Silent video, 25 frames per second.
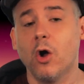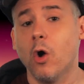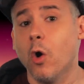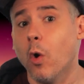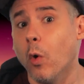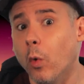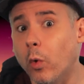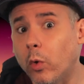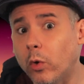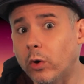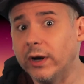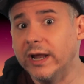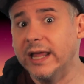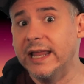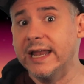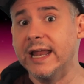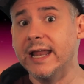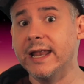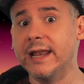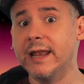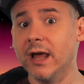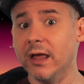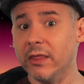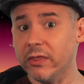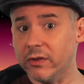Or in
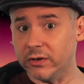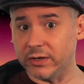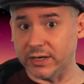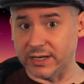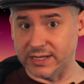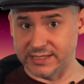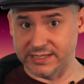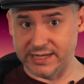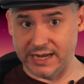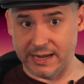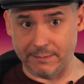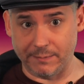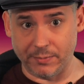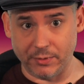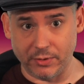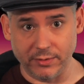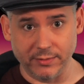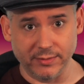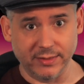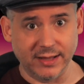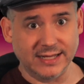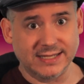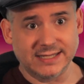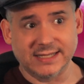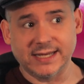another example,
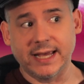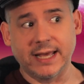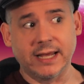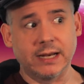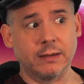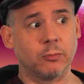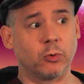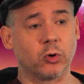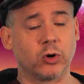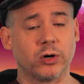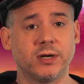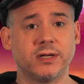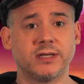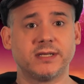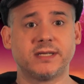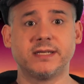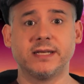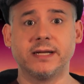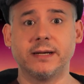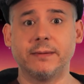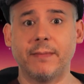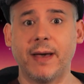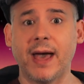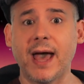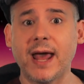let's say in a more
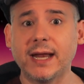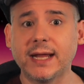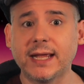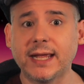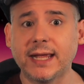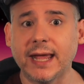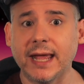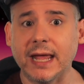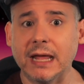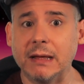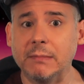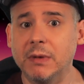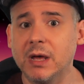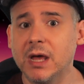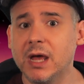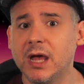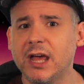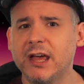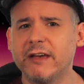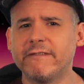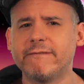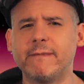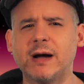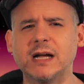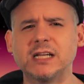cinematic game,
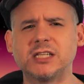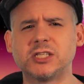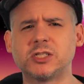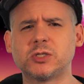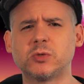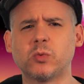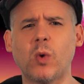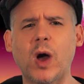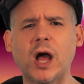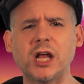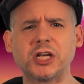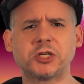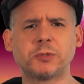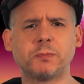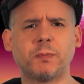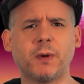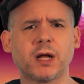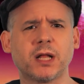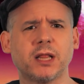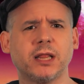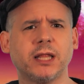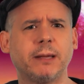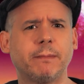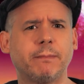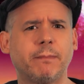if my
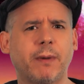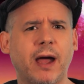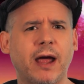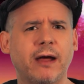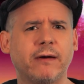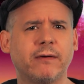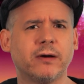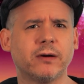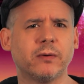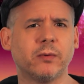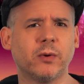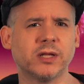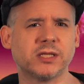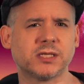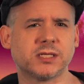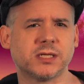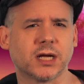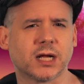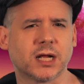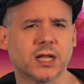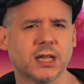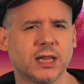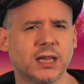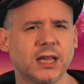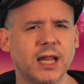swashbuckling pirate wants to
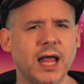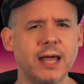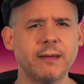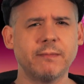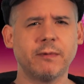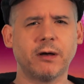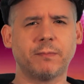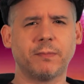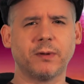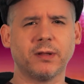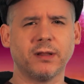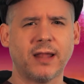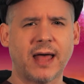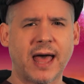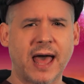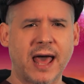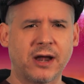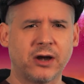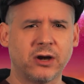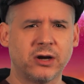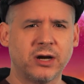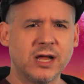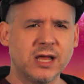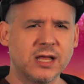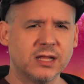climb up a
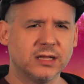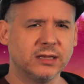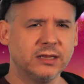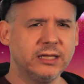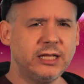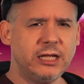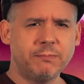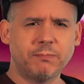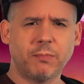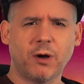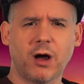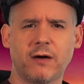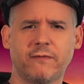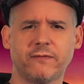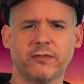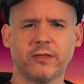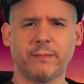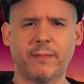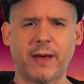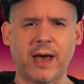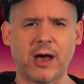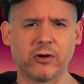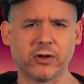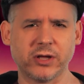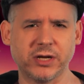ladder, leap off the
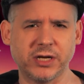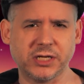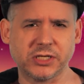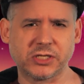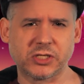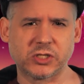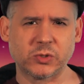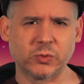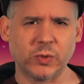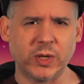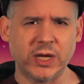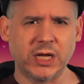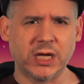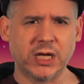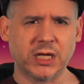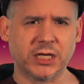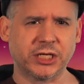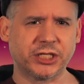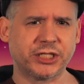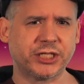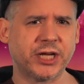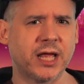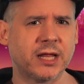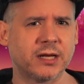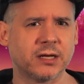balcony, swing on a
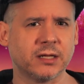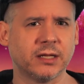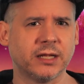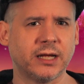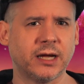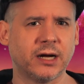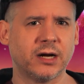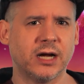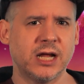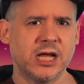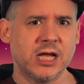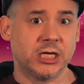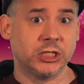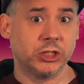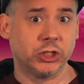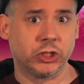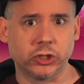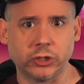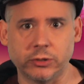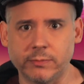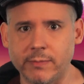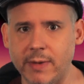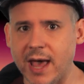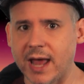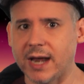chandelier, and
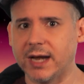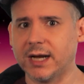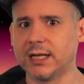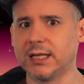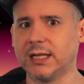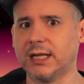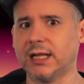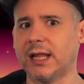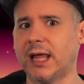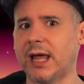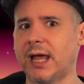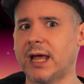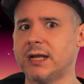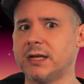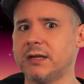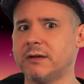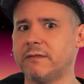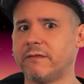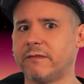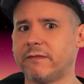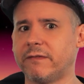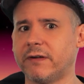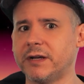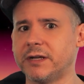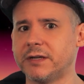dramatically land in
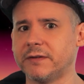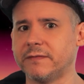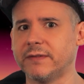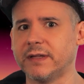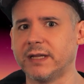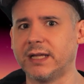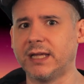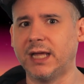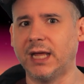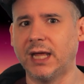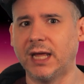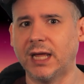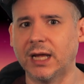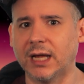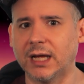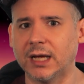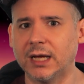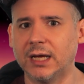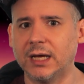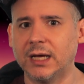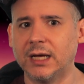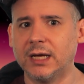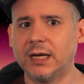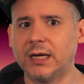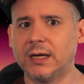front of the king,
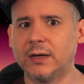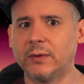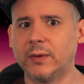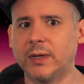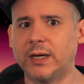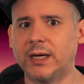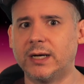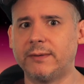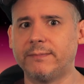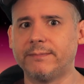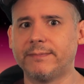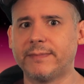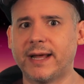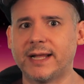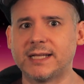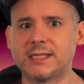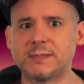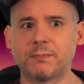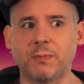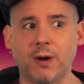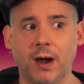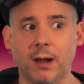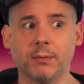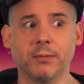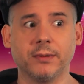well, that's
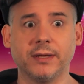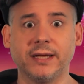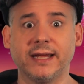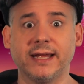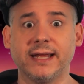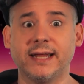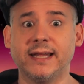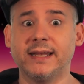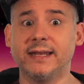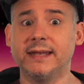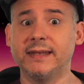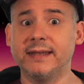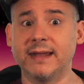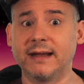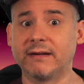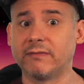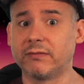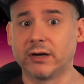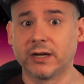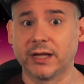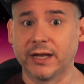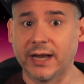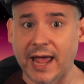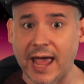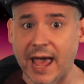probably never
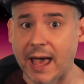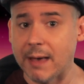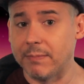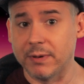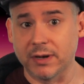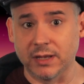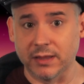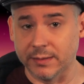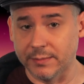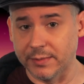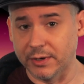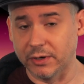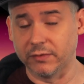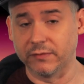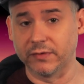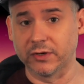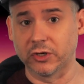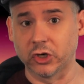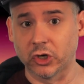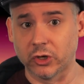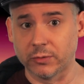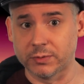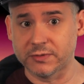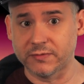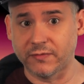going to happen in the middle of a
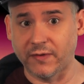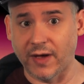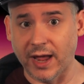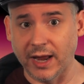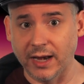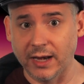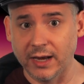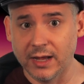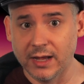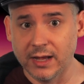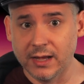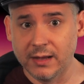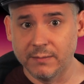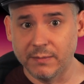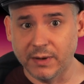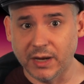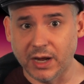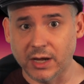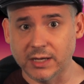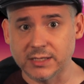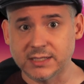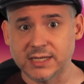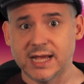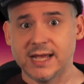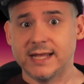GURPS fight,
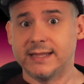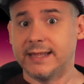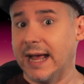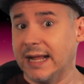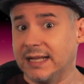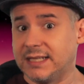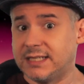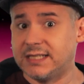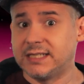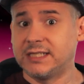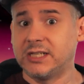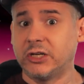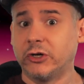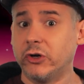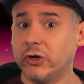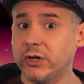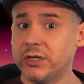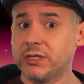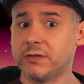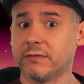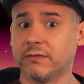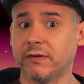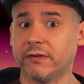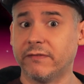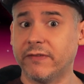because that
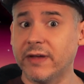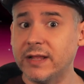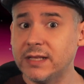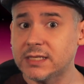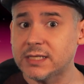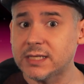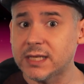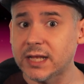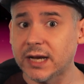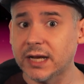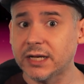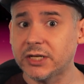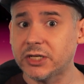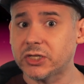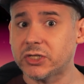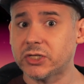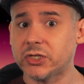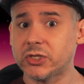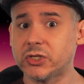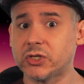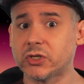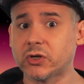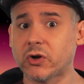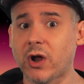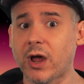series of events that I just
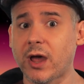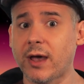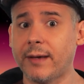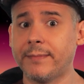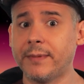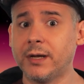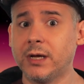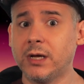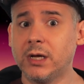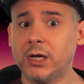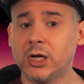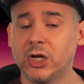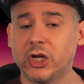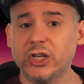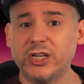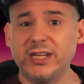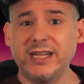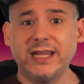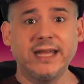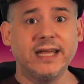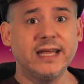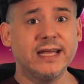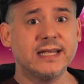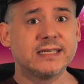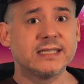described could
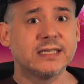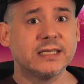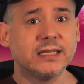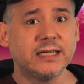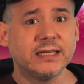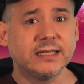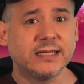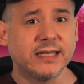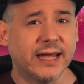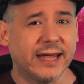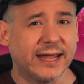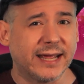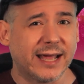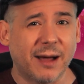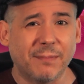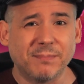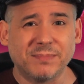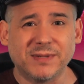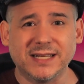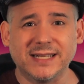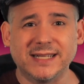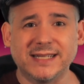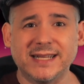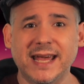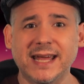easily take up
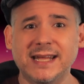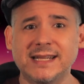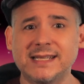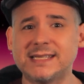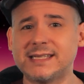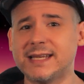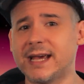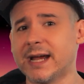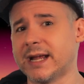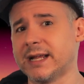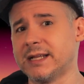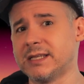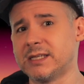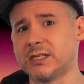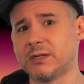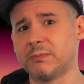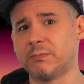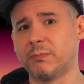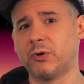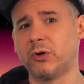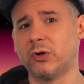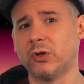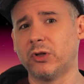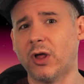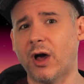to 10 seconds to
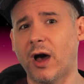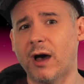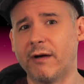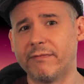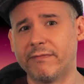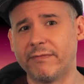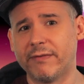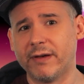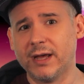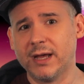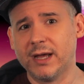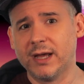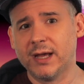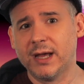pull off.